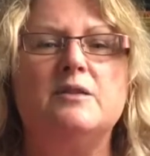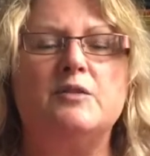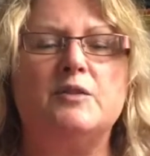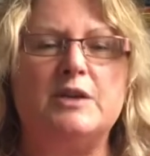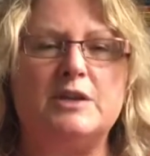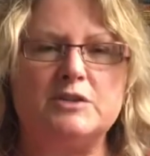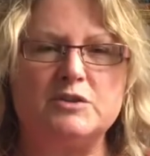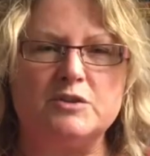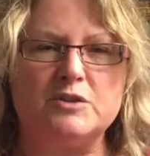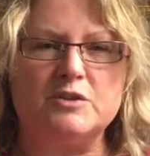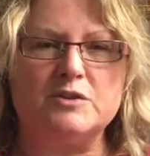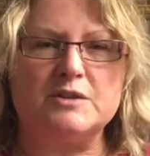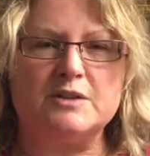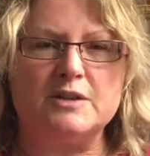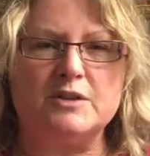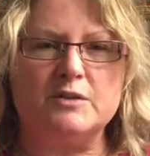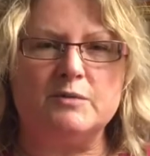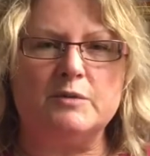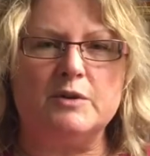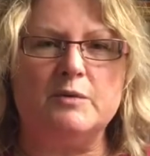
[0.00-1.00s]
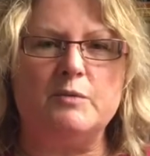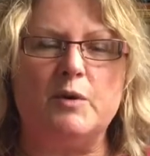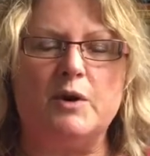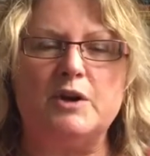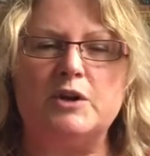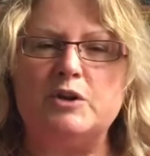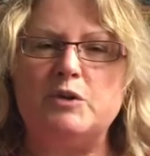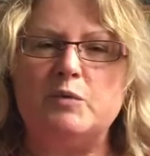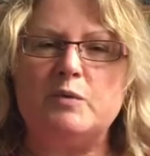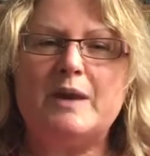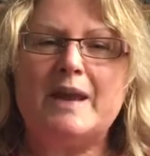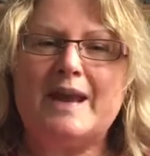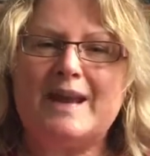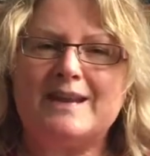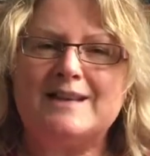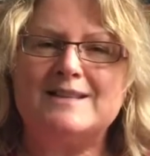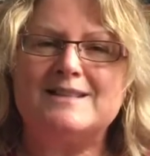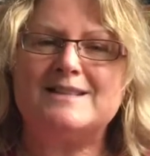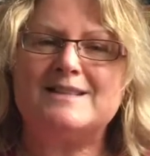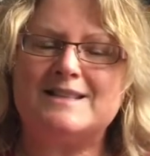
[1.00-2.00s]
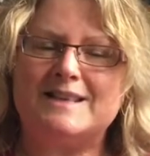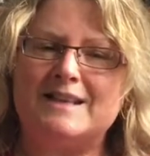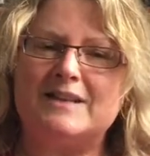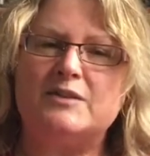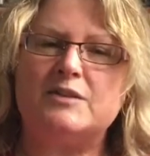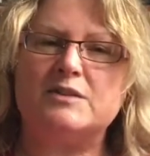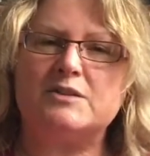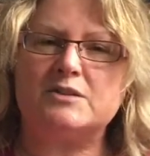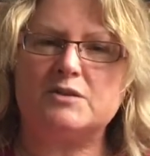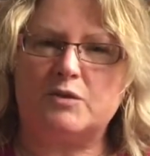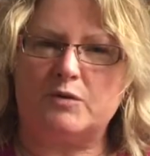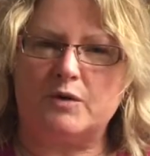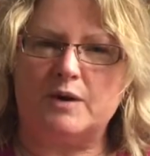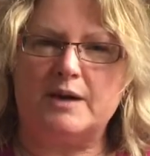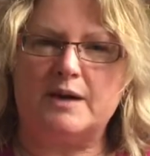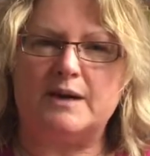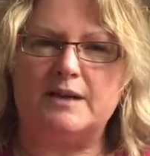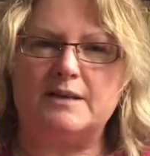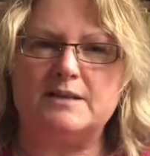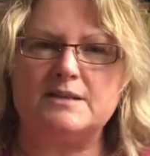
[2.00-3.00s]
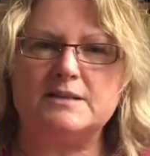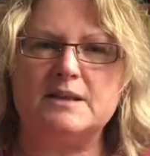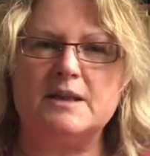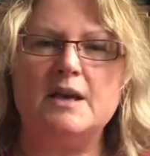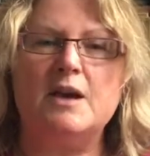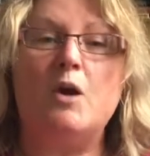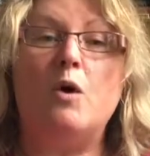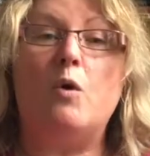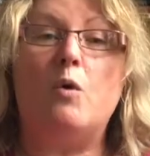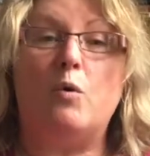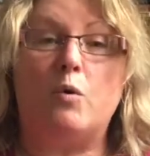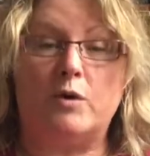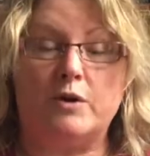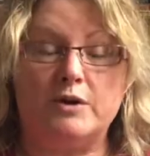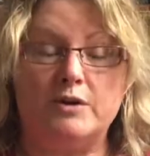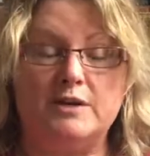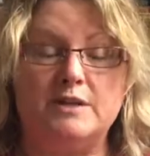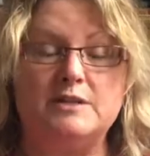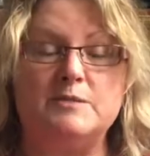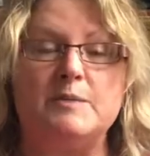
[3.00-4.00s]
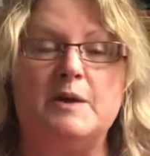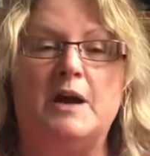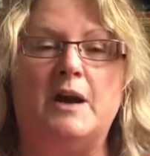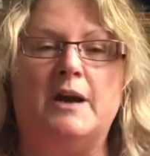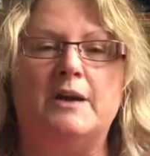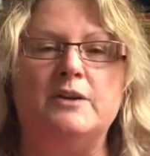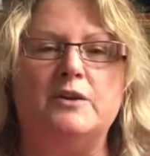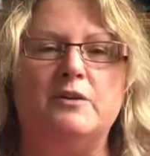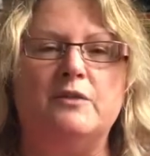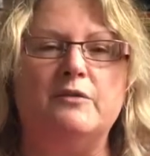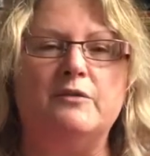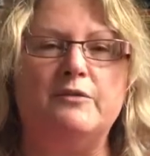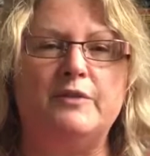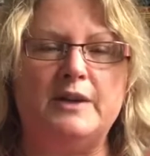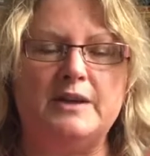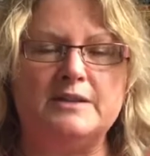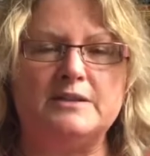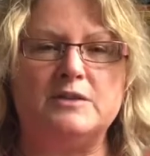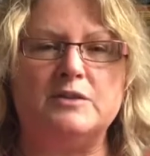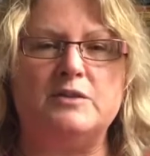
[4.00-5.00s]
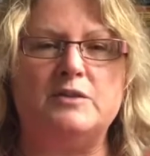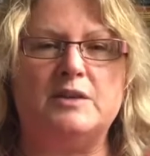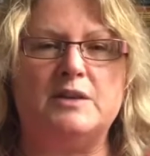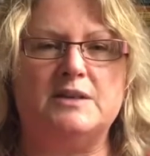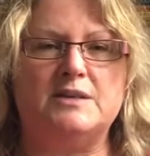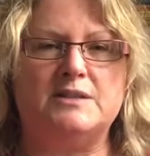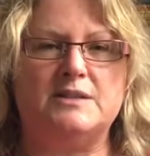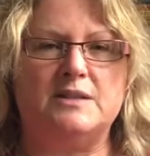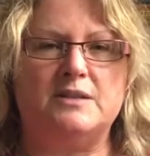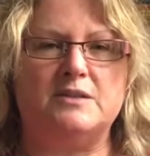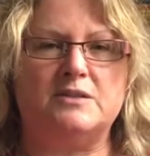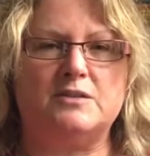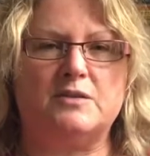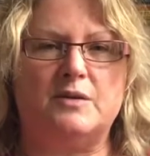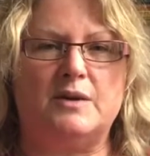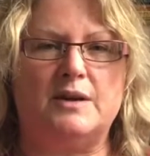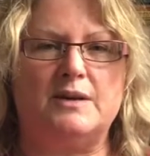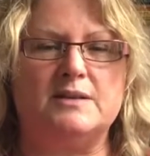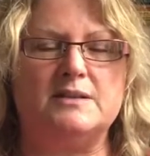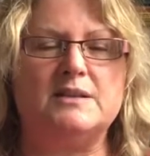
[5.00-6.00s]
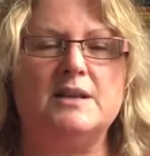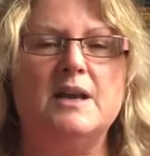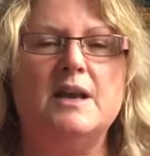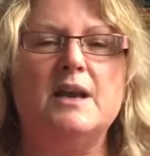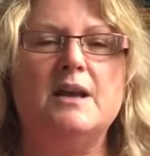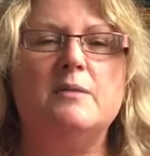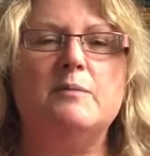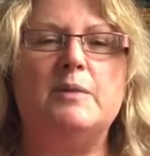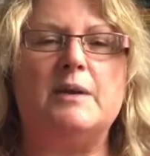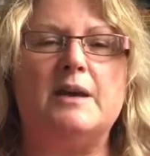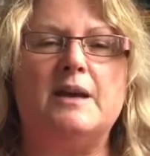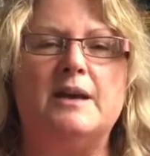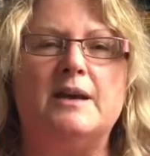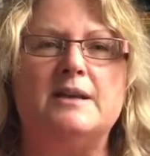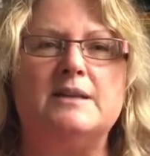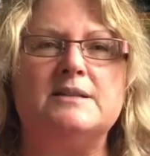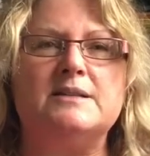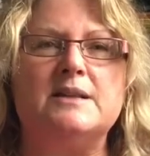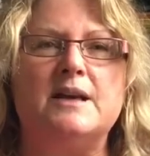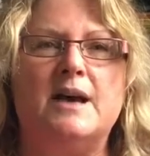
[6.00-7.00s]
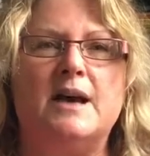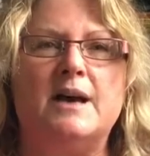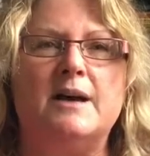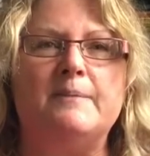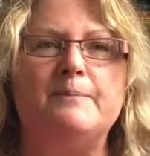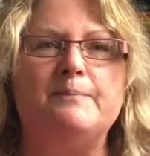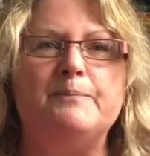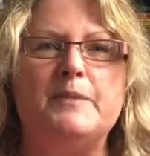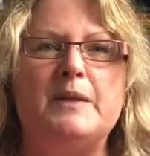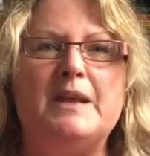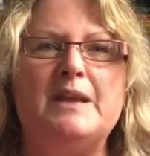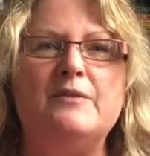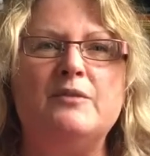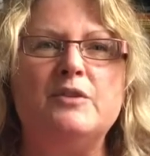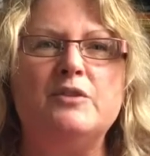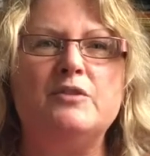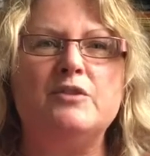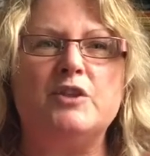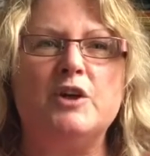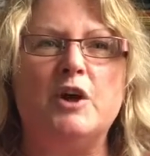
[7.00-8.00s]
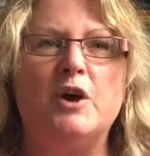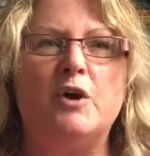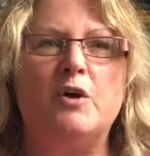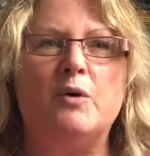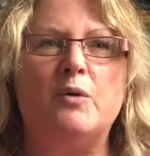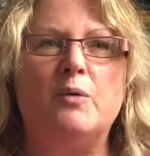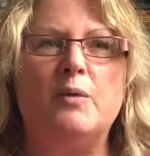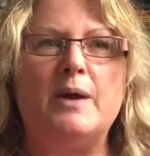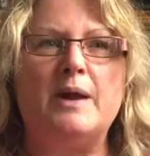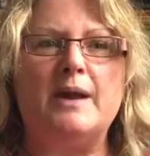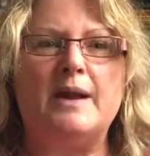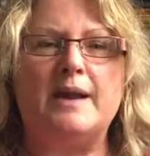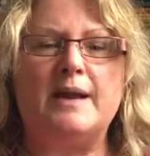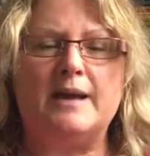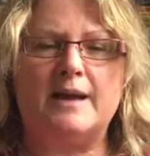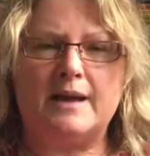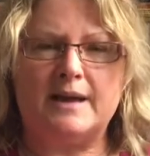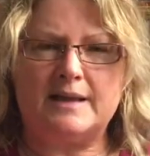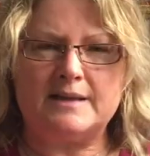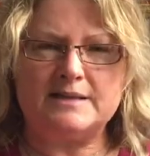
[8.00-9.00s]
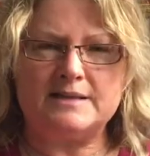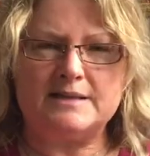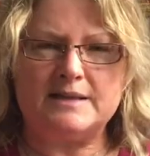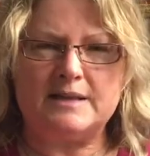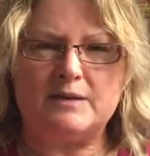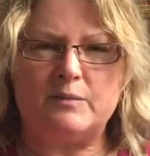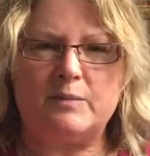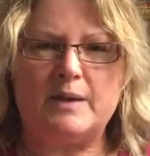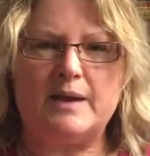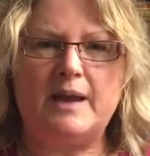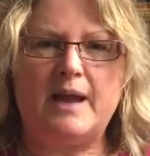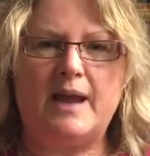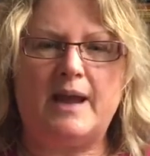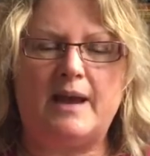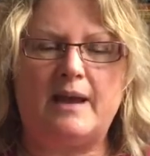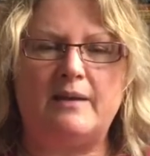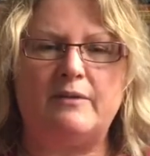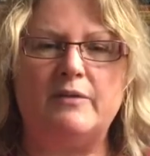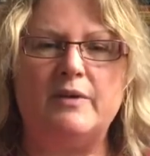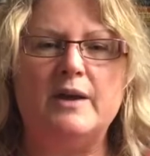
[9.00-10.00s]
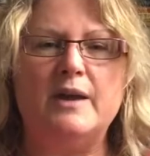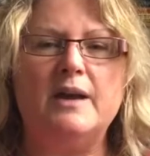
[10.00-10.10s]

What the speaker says: things you're using in the room where you can see the screens, or you need to be on your feet so you can see the screens. Because even though in AISD we have